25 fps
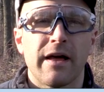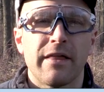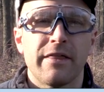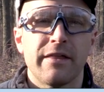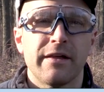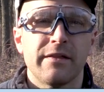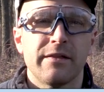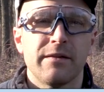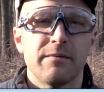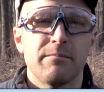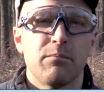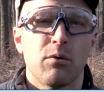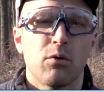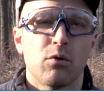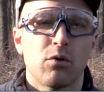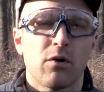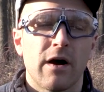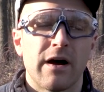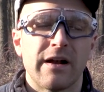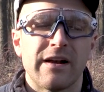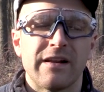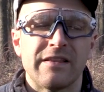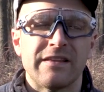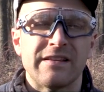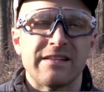I think the
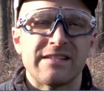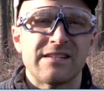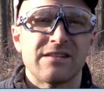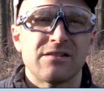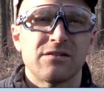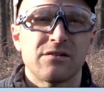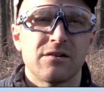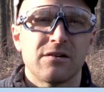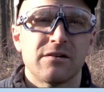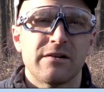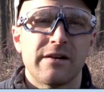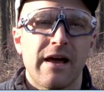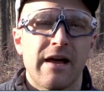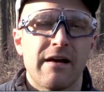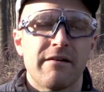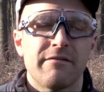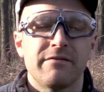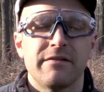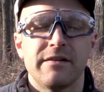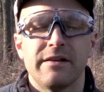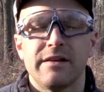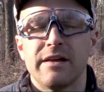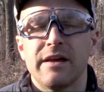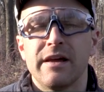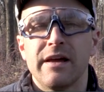boron and the silicon
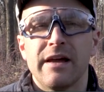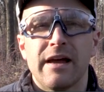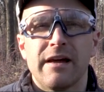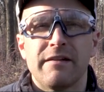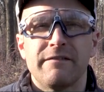have the